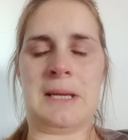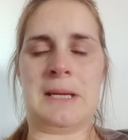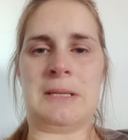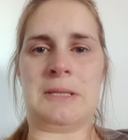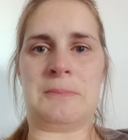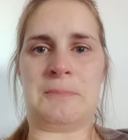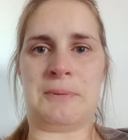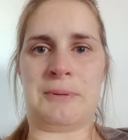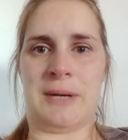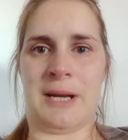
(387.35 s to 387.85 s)
and
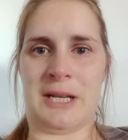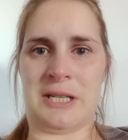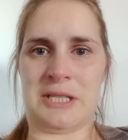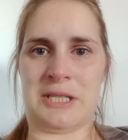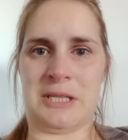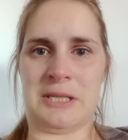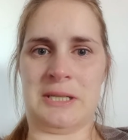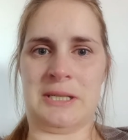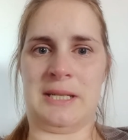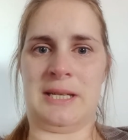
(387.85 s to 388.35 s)

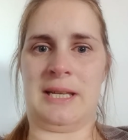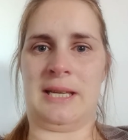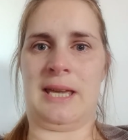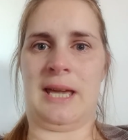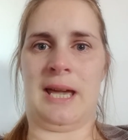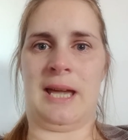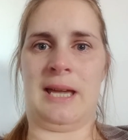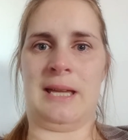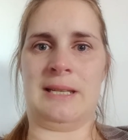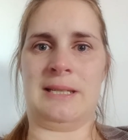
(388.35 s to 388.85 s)
depression
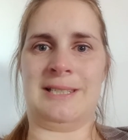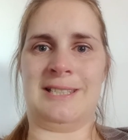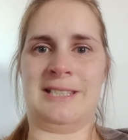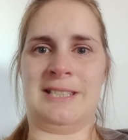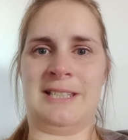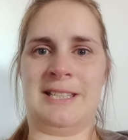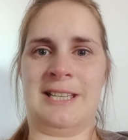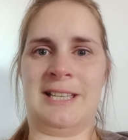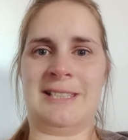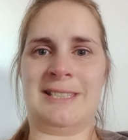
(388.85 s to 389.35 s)
again,
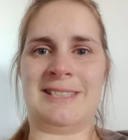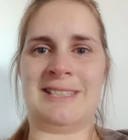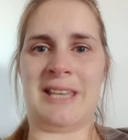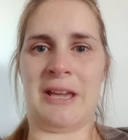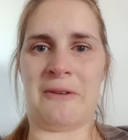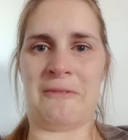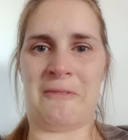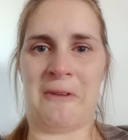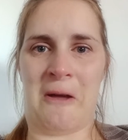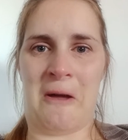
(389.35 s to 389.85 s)
and
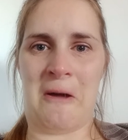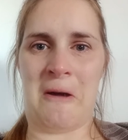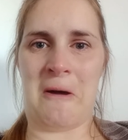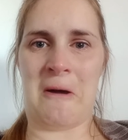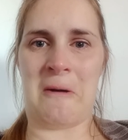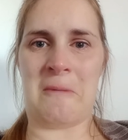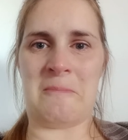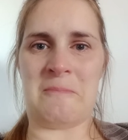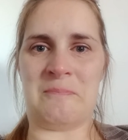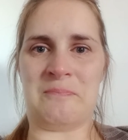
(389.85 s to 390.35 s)

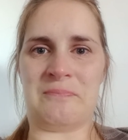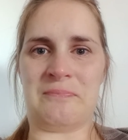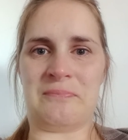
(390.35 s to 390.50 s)
self-harm.